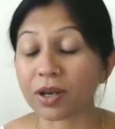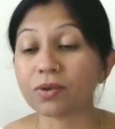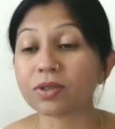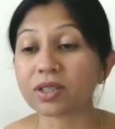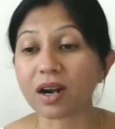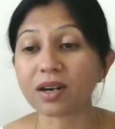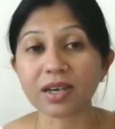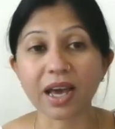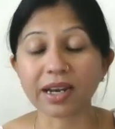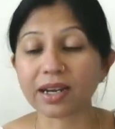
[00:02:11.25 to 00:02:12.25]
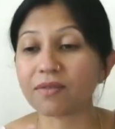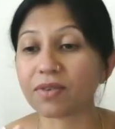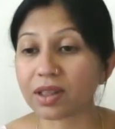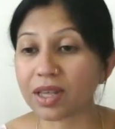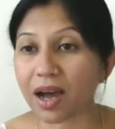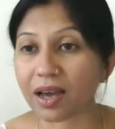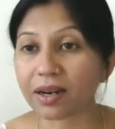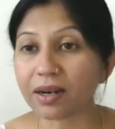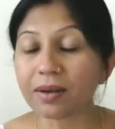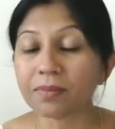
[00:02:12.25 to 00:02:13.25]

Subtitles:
You start directly with the iron